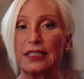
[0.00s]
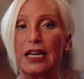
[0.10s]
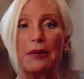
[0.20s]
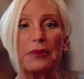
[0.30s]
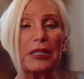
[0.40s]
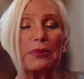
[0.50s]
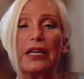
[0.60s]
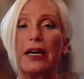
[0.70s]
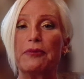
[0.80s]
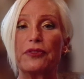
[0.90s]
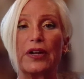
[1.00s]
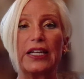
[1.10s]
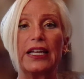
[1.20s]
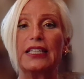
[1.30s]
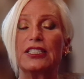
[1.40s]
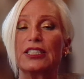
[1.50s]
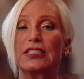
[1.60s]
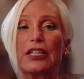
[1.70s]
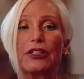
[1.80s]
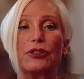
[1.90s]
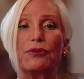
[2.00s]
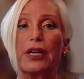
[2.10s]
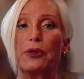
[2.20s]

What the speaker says: I'm going to be upfront and just tell you right